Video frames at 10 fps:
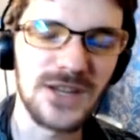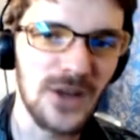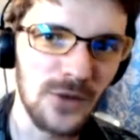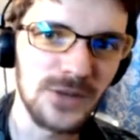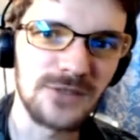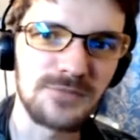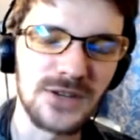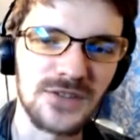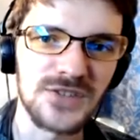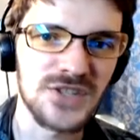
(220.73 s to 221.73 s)
and Owen have been
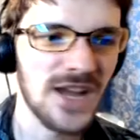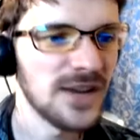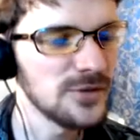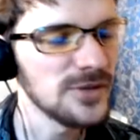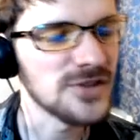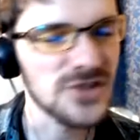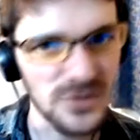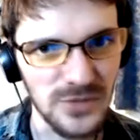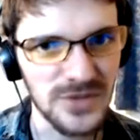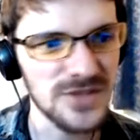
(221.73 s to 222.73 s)
on the channel, and
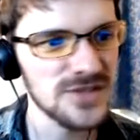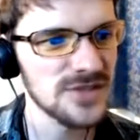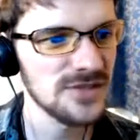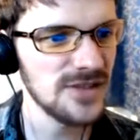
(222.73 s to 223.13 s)
Saunders.